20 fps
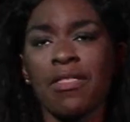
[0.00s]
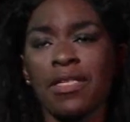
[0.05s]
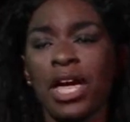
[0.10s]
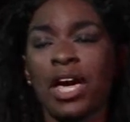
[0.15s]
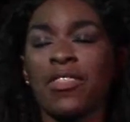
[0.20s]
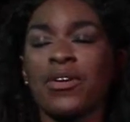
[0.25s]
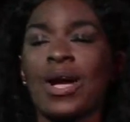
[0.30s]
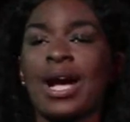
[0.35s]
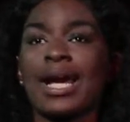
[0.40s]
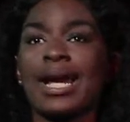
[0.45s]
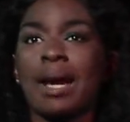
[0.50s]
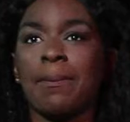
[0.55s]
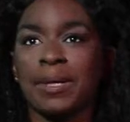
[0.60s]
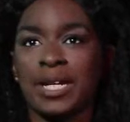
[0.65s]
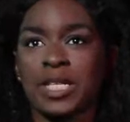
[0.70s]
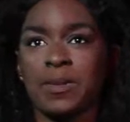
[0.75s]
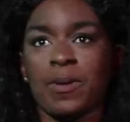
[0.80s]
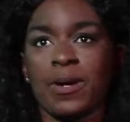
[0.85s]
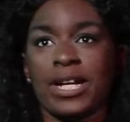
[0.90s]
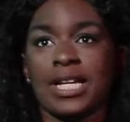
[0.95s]
other economic
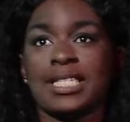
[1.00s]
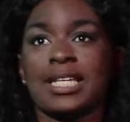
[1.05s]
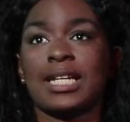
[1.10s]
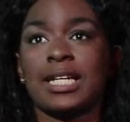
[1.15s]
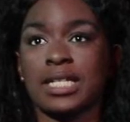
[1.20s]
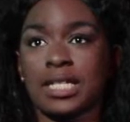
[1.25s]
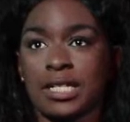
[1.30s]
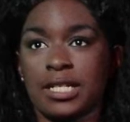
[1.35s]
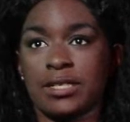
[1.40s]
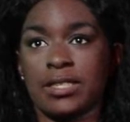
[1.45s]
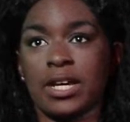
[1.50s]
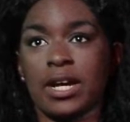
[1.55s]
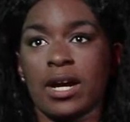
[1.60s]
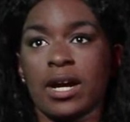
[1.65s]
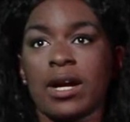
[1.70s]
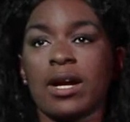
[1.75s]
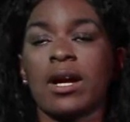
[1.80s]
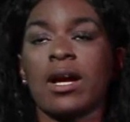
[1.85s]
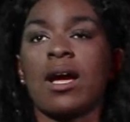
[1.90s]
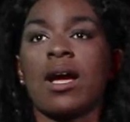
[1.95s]
disparities that existed
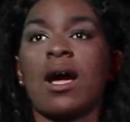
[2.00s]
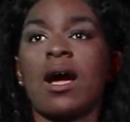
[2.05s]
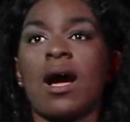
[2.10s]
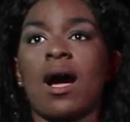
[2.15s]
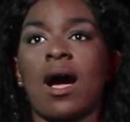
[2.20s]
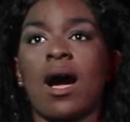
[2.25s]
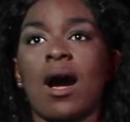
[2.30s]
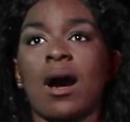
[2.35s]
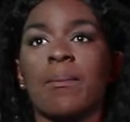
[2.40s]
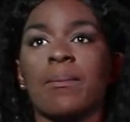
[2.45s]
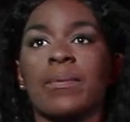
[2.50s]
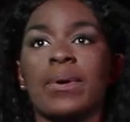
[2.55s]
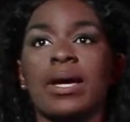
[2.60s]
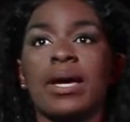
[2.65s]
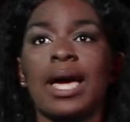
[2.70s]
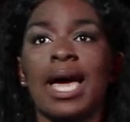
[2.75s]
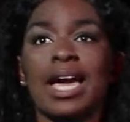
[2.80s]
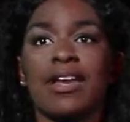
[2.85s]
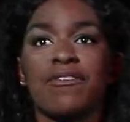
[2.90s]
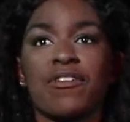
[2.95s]
there.
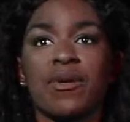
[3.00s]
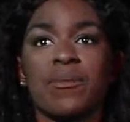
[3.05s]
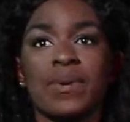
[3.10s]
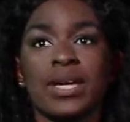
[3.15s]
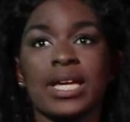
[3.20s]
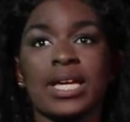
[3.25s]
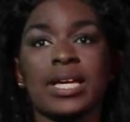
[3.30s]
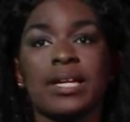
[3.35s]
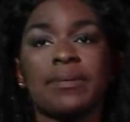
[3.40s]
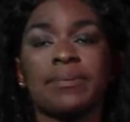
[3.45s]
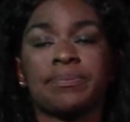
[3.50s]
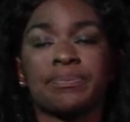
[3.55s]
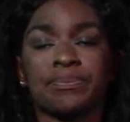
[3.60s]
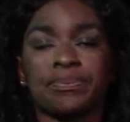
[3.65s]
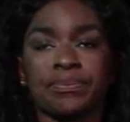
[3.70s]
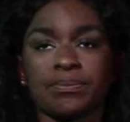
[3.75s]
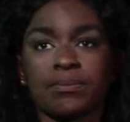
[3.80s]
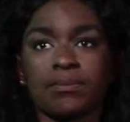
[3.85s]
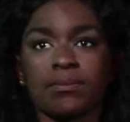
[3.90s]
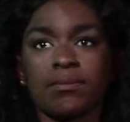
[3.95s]
And for me,
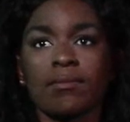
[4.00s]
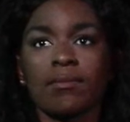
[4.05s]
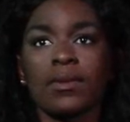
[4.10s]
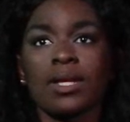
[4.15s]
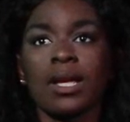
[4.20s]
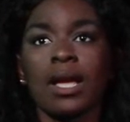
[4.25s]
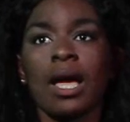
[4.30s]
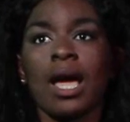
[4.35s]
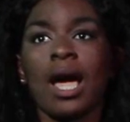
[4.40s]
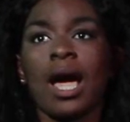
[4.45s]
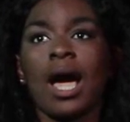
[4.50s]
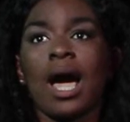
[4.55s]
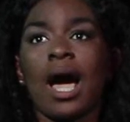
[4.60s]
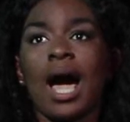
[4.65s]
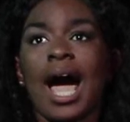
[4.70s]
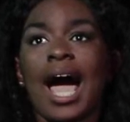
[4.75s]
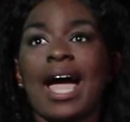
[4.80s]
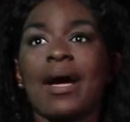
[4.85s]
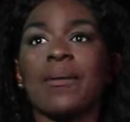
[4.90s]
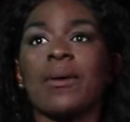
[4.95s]

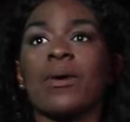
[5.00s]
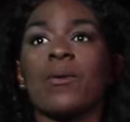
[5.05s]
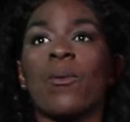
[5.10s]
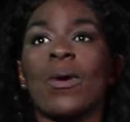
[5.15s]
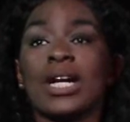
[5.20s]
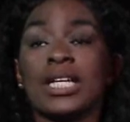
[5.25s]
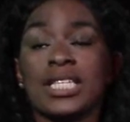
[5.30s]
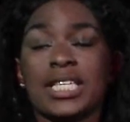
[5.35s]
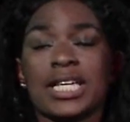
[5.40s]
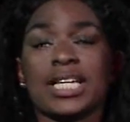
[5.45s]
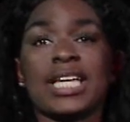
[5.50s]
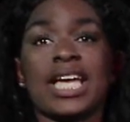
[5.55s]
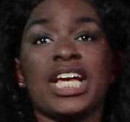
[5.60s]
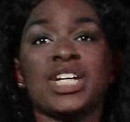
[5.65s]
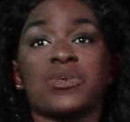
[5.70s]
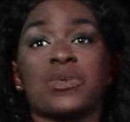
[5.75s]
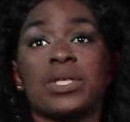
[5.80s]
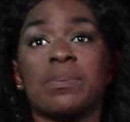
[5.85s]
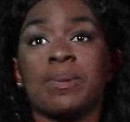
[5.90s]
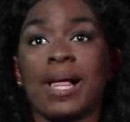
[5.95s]
I wanted to
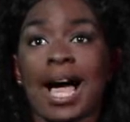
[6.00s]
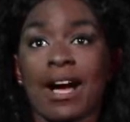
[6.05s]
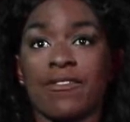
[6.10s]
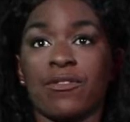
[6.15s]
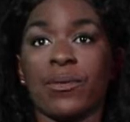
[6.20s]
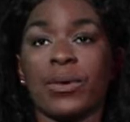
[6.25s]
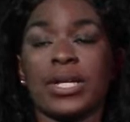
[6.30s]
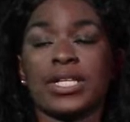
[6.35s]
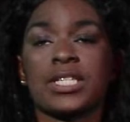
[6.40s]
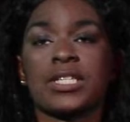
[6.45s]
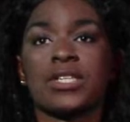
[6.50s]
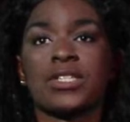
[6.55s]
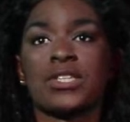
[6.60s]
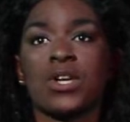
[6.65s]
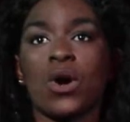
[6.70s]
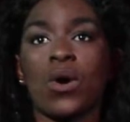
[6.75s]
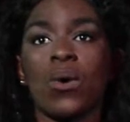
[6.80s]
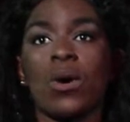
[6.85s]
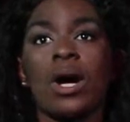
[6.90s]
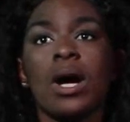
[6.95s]
engage with the Black voice,
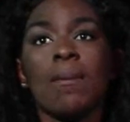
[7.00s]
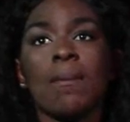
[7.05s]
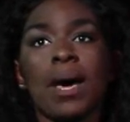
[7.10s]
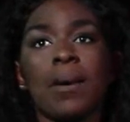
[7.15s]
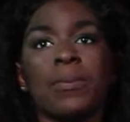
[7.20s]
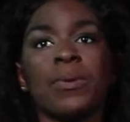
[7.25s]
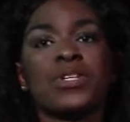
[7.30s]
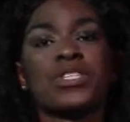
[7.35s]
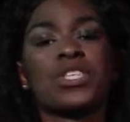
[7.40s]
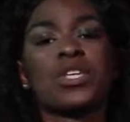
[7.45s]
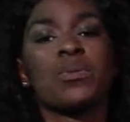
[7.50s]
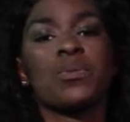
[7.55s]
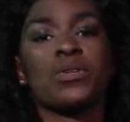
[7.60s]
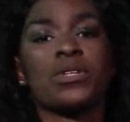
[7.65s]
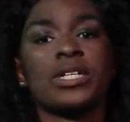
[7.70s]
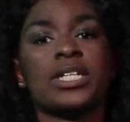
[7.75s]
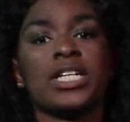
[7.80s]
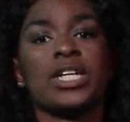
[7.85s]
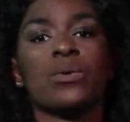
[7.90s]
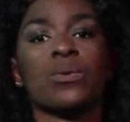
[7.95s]
so members of the
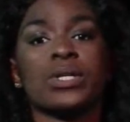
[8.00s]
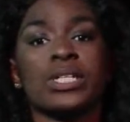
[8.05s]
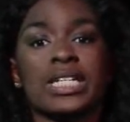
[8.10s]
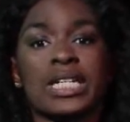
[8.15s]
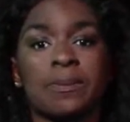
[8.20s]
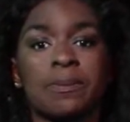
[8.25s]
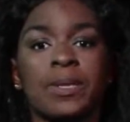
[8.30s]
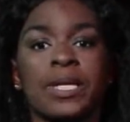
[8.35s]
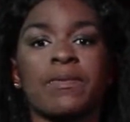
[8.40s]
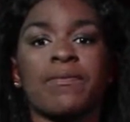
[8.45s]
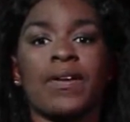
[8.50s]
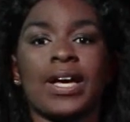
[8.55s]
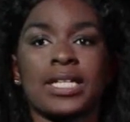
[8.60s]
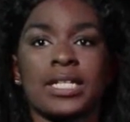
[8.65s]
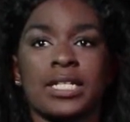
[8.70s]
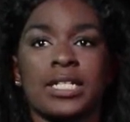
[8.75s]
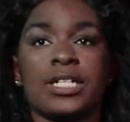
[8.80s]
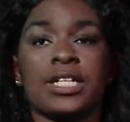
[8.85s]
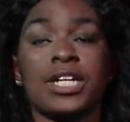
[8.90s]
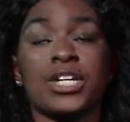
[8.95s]
community who were deeply
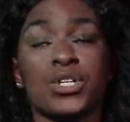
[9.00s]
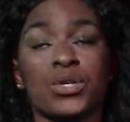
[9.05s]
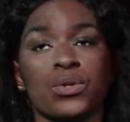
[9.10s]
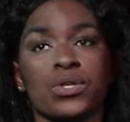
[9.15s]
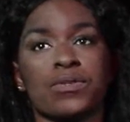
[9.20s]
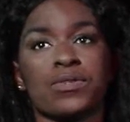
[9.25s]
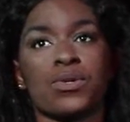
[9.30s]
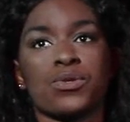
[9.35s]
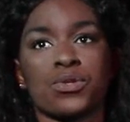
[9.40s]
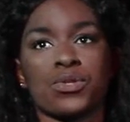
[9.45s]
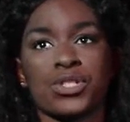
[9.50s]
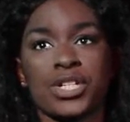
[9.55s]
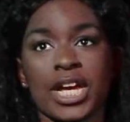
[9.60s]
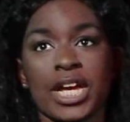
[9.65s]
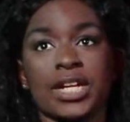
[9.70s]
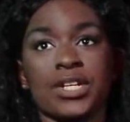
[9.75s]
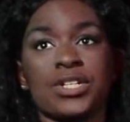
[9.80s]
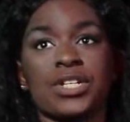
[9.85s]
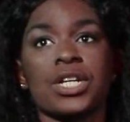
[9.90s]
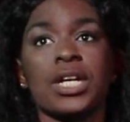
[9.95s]
invested in issues of social
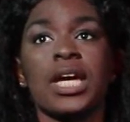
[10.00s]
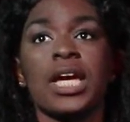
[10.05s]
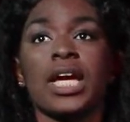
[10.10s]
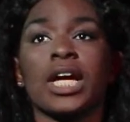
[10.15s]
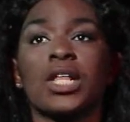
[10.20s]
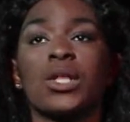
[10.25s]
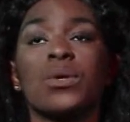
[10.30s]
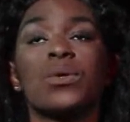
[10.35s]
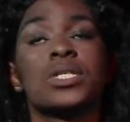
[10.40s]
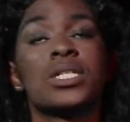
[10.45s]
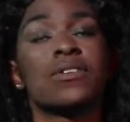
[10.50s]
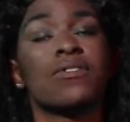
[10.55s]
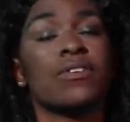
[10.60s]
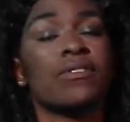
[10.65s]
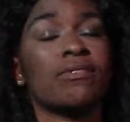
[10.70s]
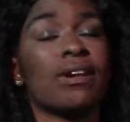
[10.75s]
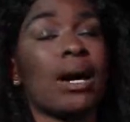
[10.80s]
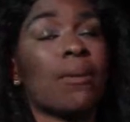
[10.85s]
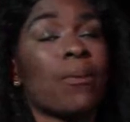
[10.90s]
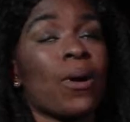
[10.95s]
change, inclusive
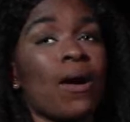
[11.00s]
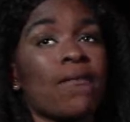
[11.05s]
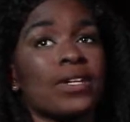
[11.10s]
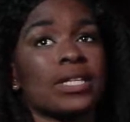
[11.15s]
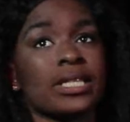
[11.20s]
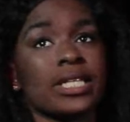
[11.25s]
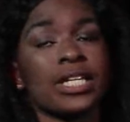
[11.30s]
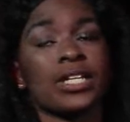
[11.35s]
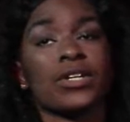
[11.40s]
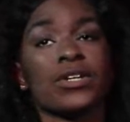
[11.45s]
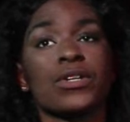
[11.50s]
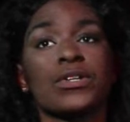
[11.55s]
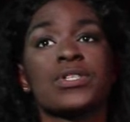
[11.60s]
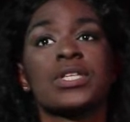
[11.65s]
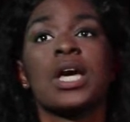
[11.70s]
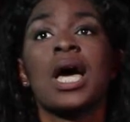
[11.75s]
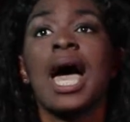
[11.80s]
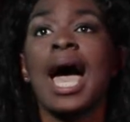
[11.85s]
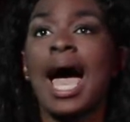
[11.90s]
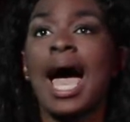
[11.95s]
of nonprofit leaders,